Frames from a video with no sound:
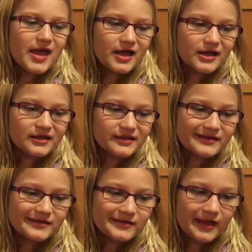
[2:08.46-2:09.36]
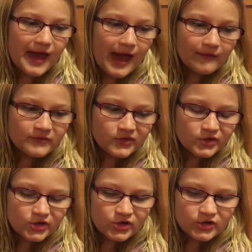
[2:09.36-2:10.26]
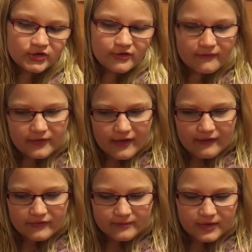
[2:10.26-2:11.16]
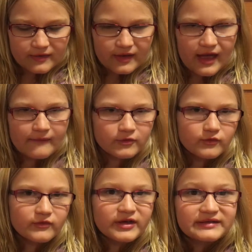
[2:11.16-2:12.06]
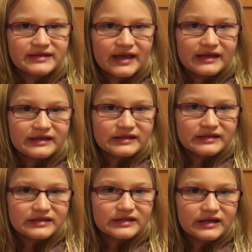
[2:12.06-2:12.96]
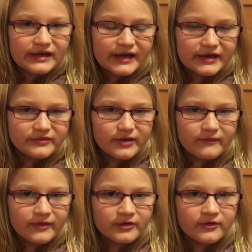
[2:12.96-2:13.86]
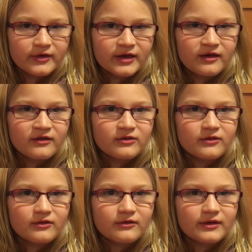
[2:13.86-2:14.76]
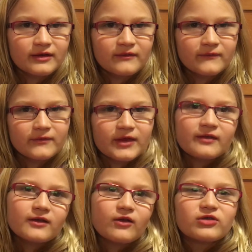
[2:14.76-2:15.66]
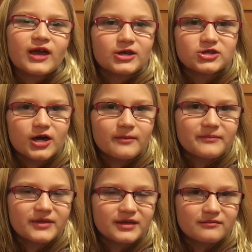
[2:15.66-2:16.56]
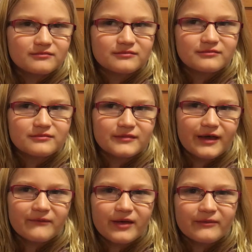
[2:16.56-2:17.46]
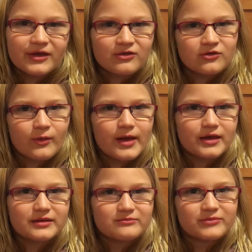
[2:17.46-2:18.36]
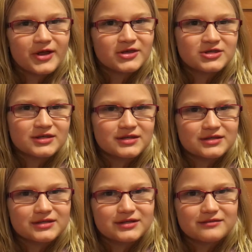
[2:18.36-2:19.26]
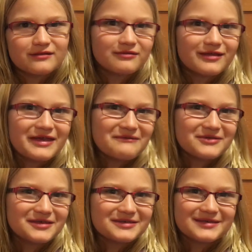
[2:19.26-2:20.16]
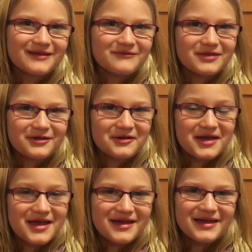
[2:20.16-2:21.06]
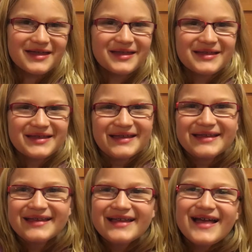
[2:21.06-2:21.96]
and after, so if you have something like after recess, is when we're doing it, they'll give like little touch ups and if you have like twigs and branches and, and leaves and stuff. What do you do at recess?